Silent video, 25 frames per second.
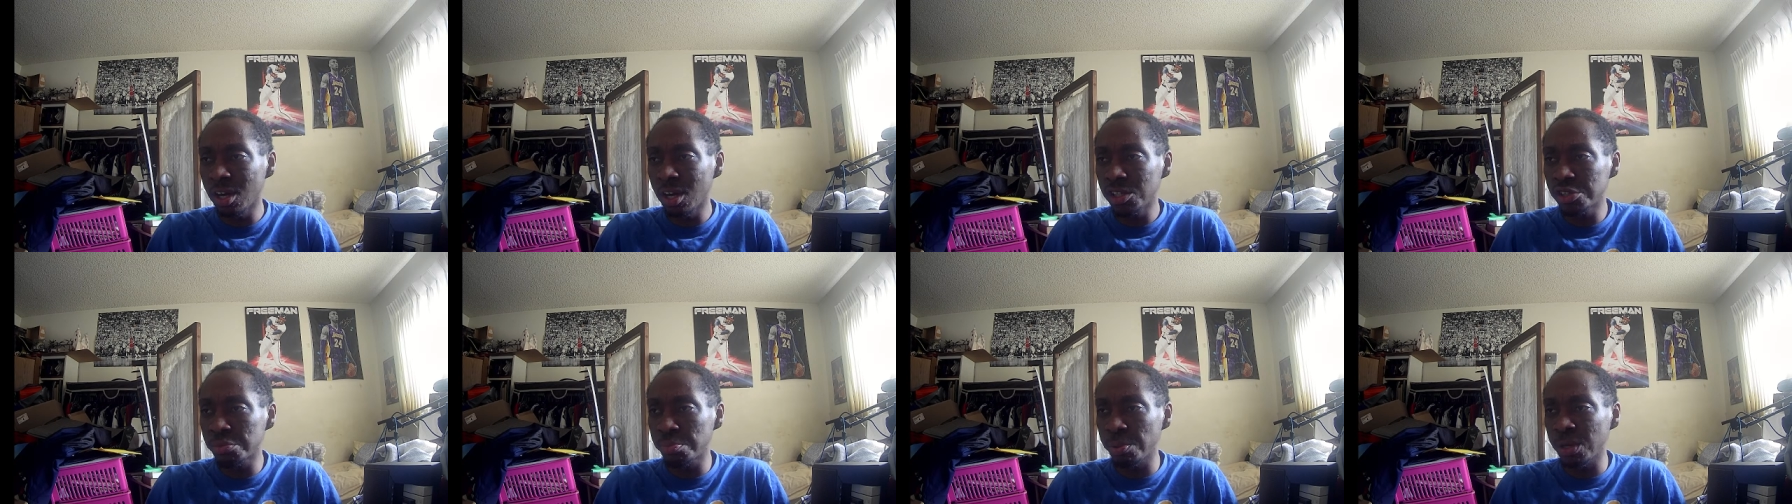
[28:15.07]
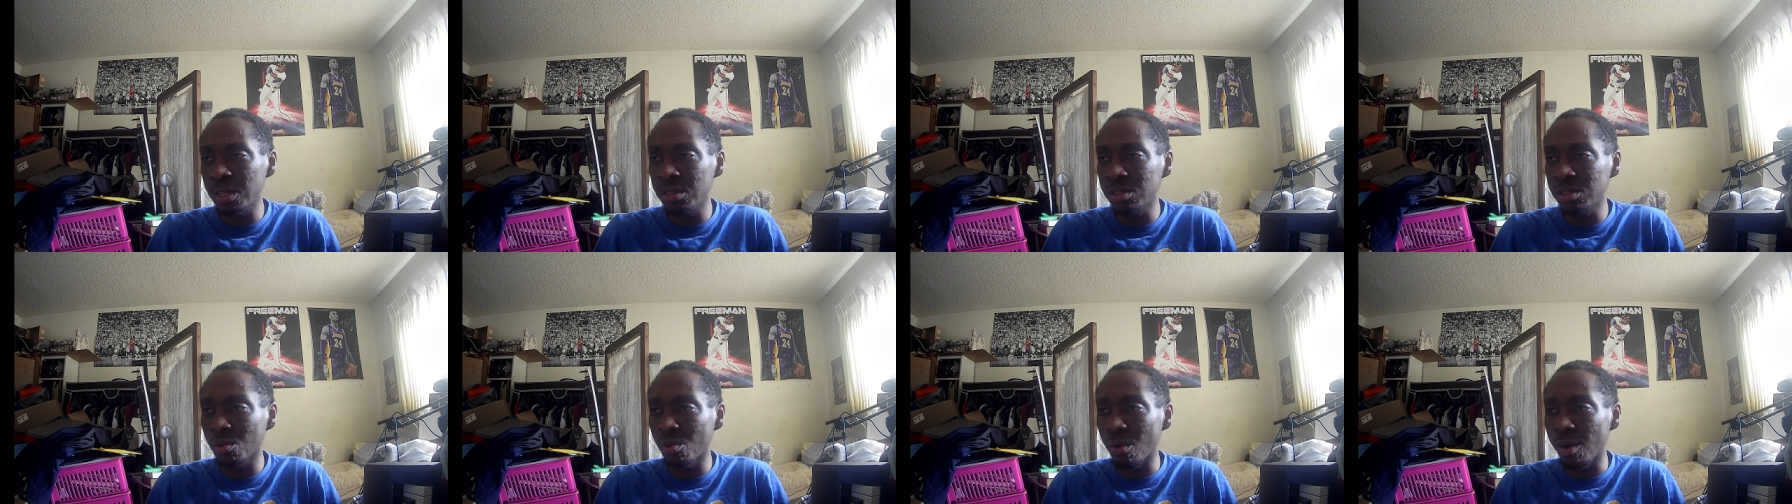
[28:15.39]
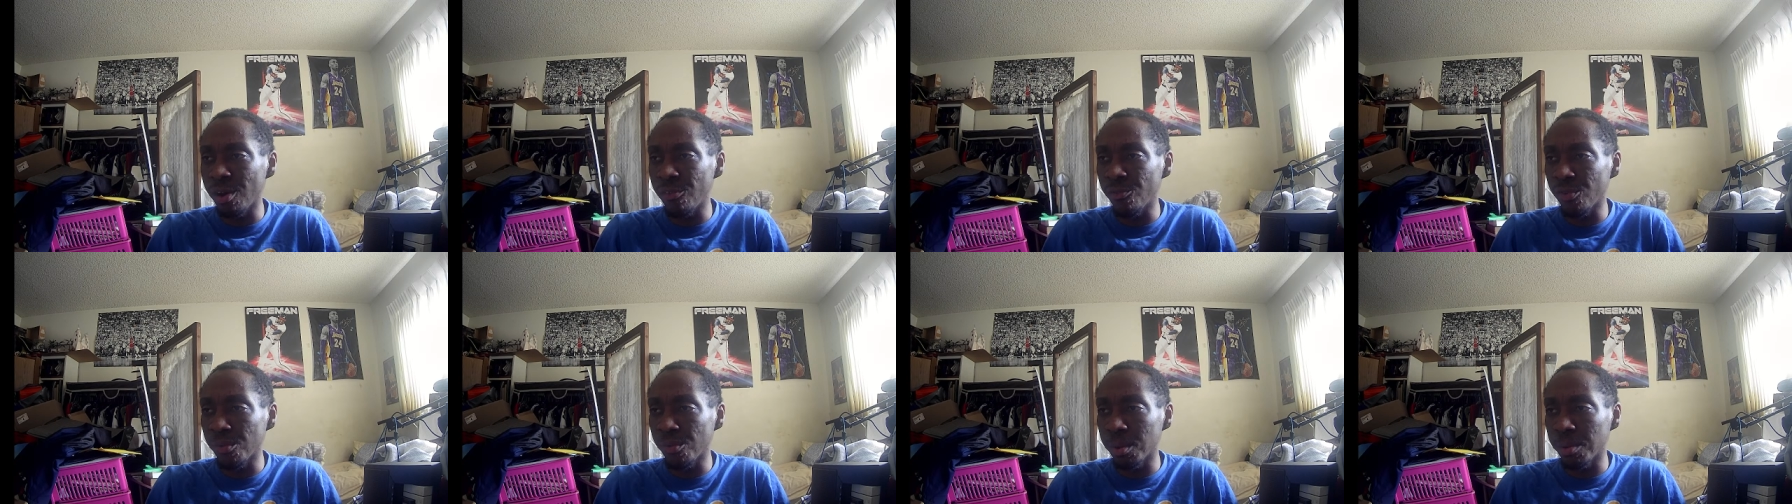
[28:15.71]
spins
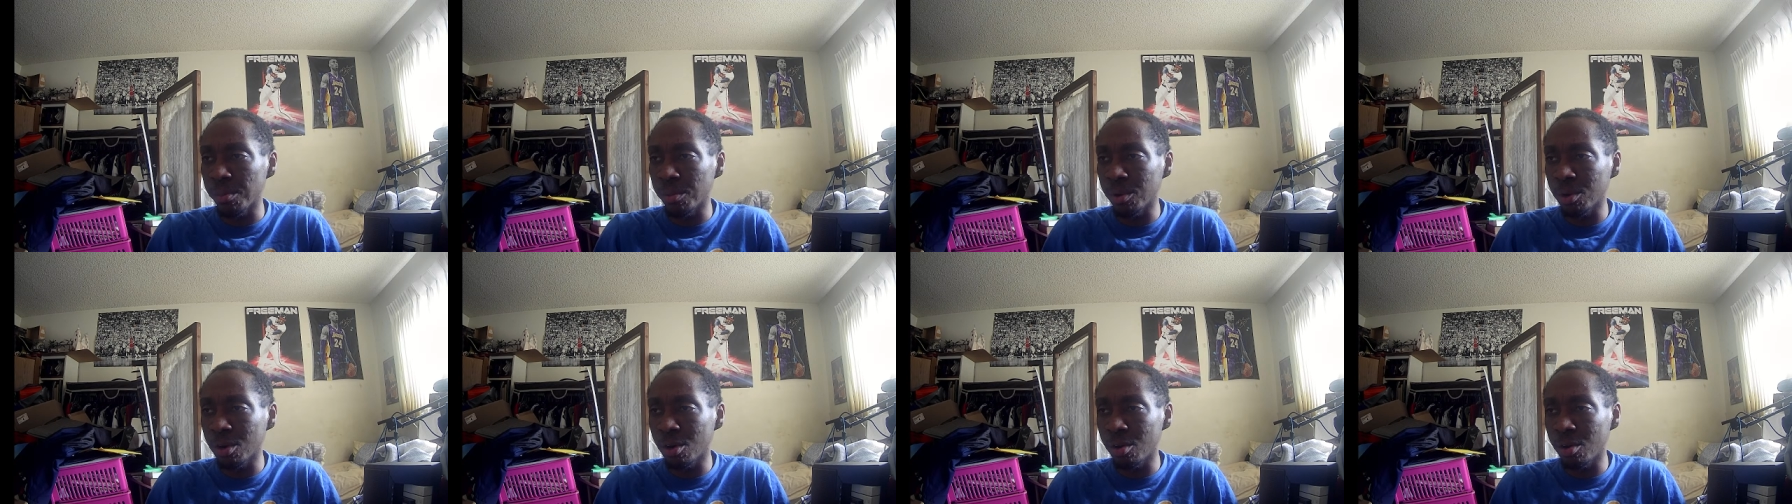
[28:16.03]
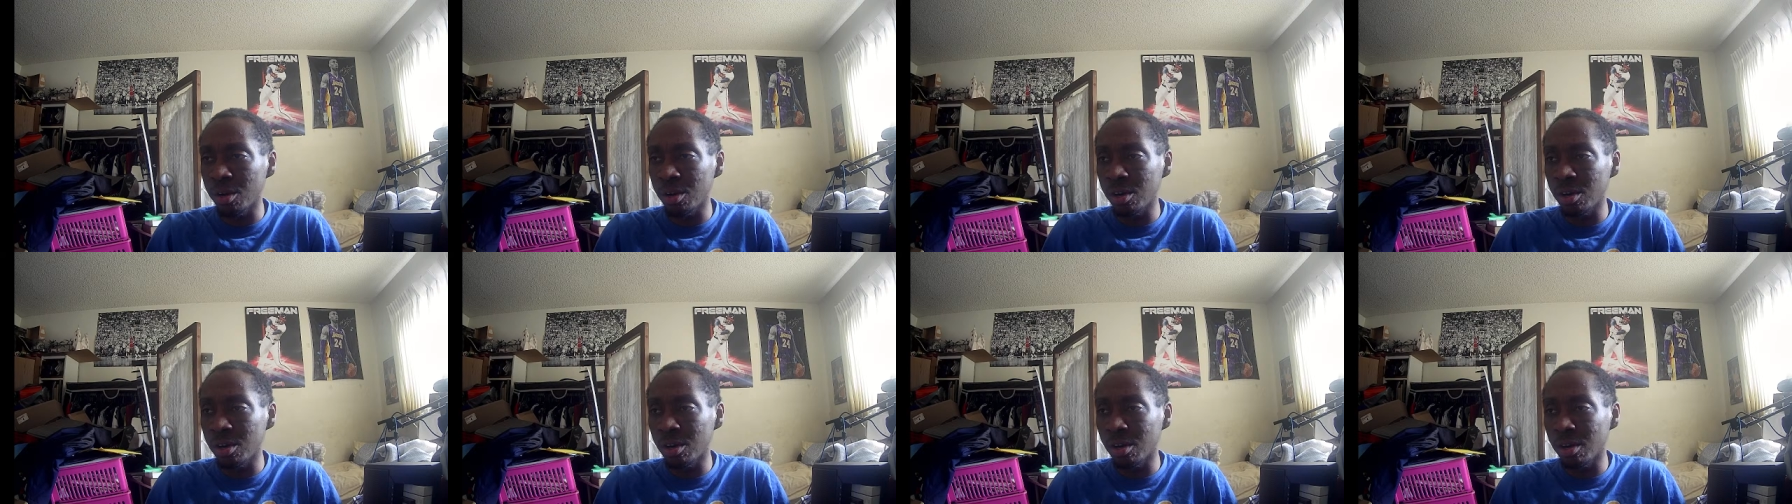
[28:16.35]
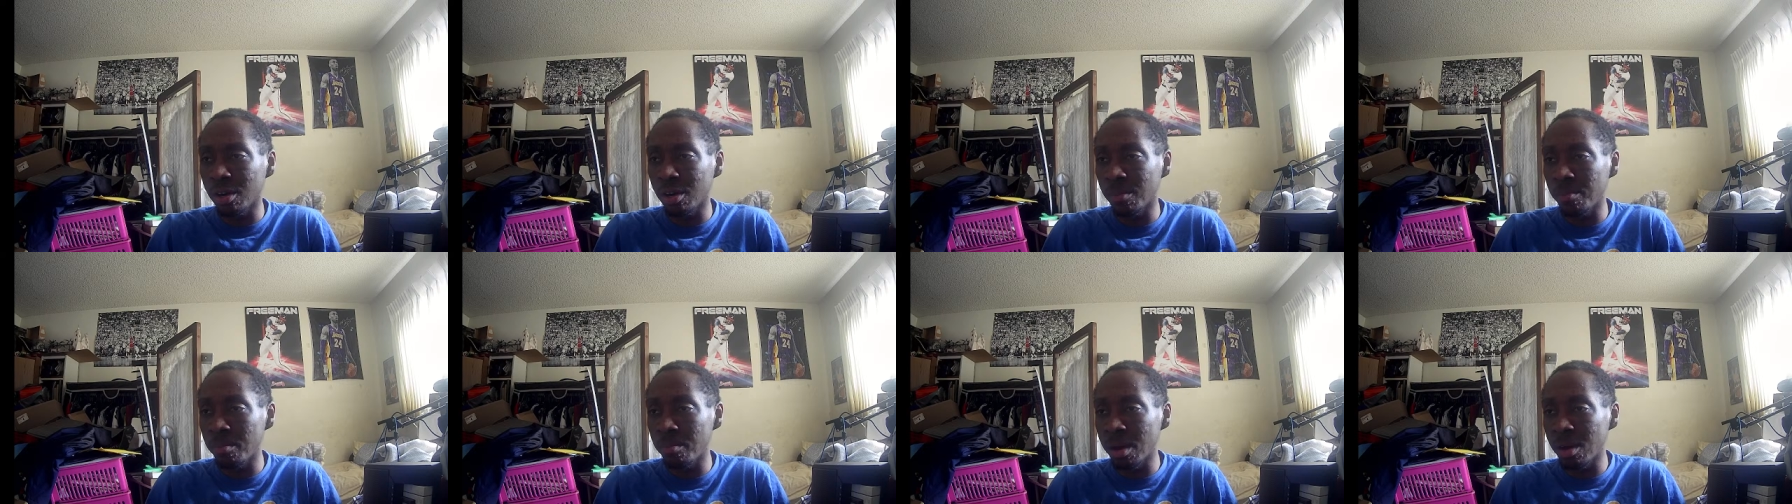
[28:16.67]
away from him, going in
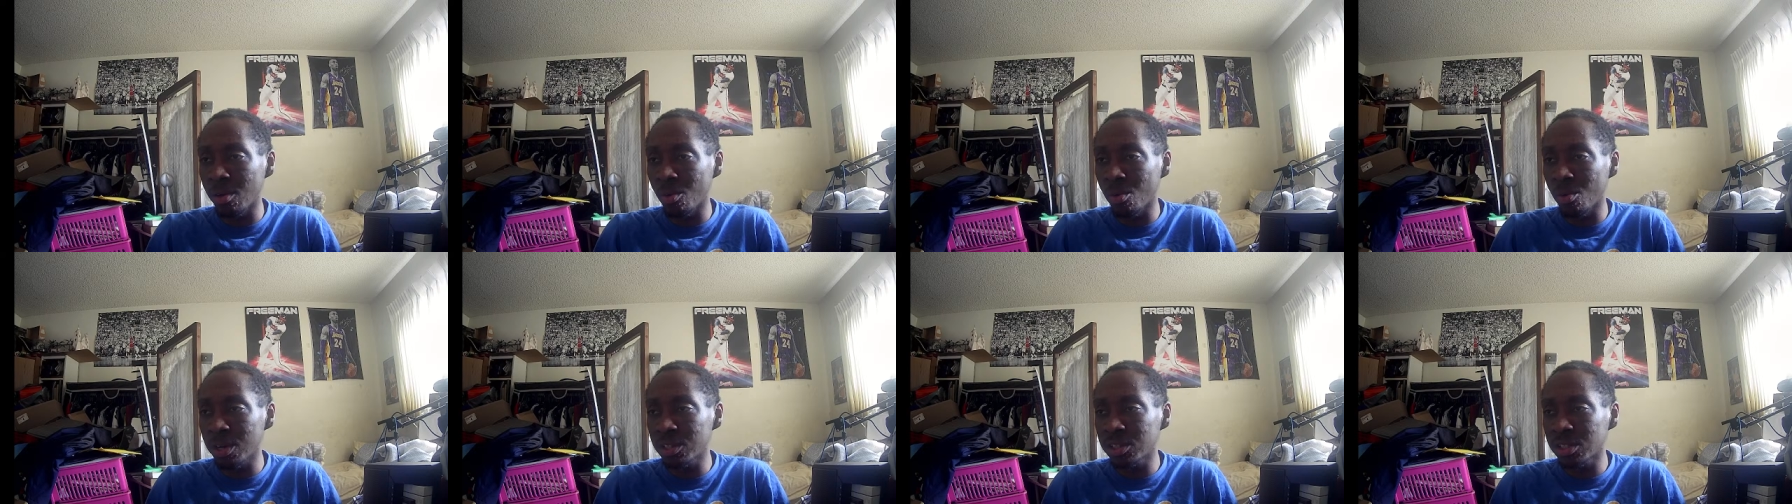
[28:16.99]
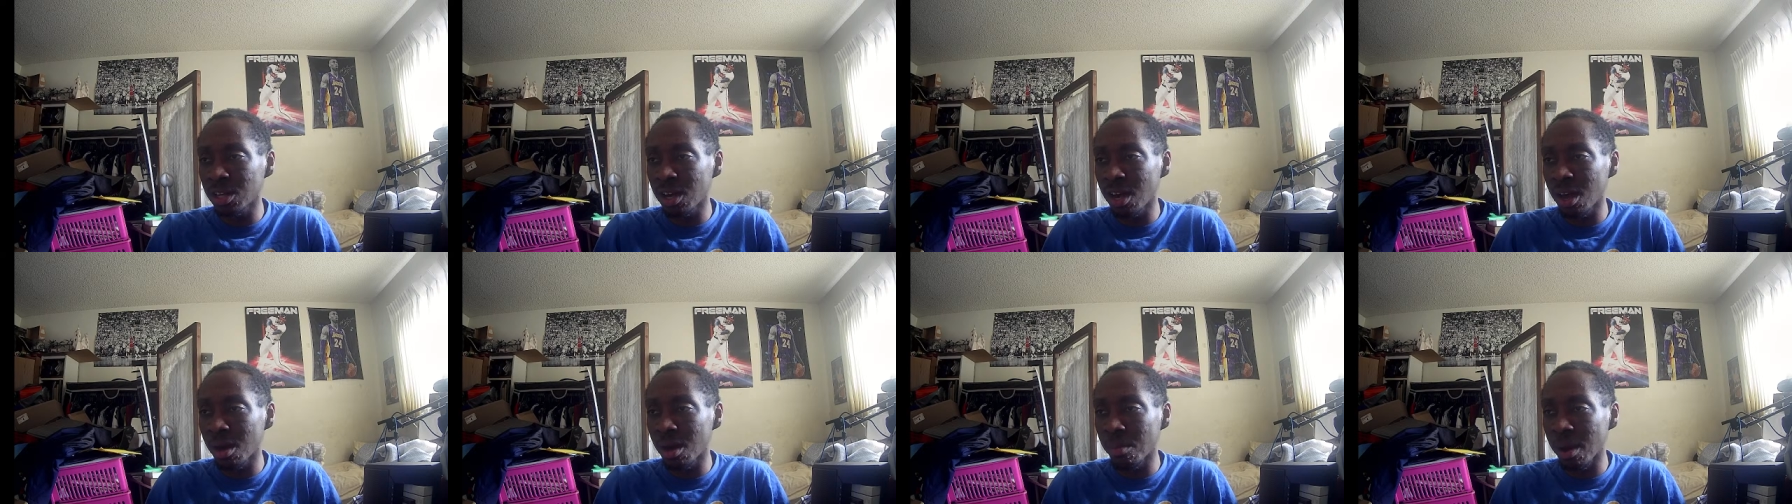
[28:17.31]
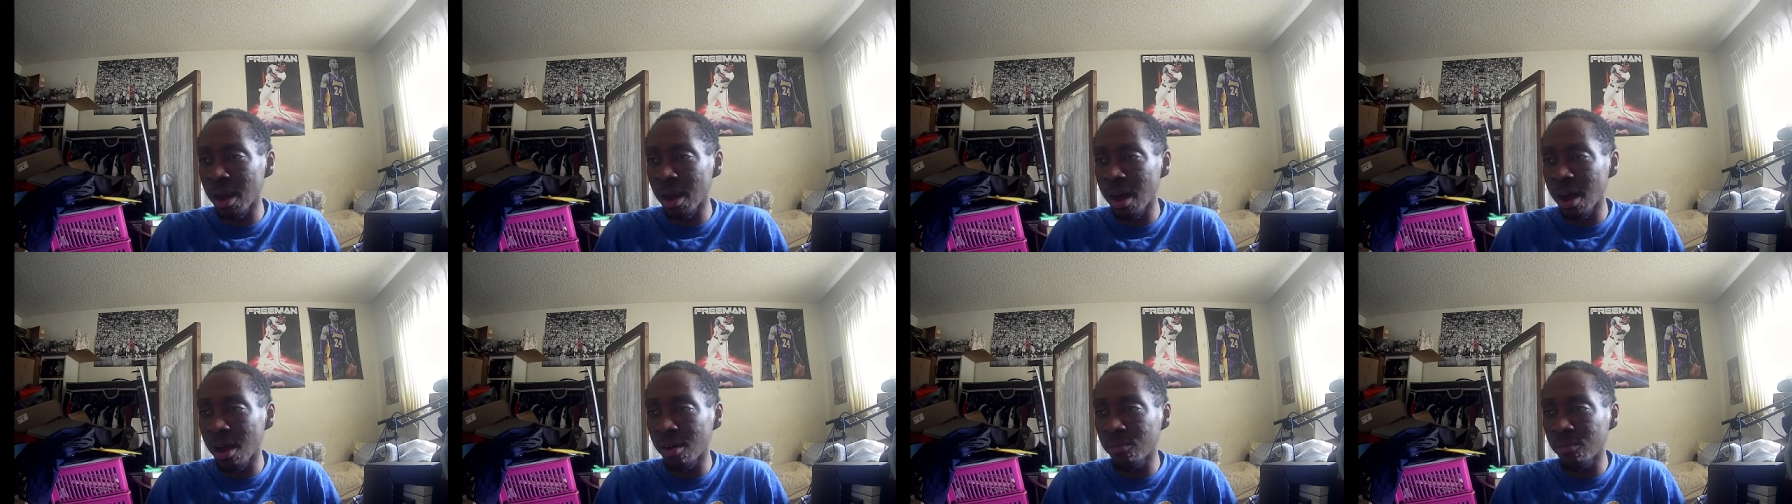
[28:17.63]
the West Ham
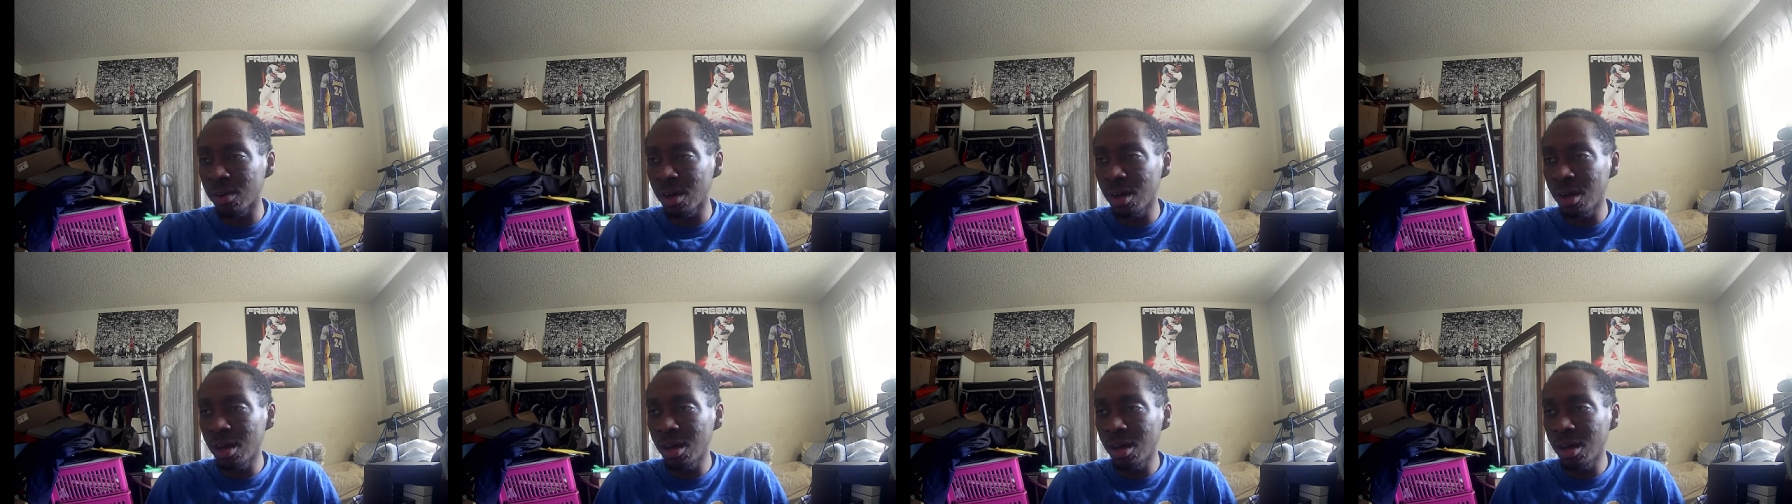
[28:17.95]
half,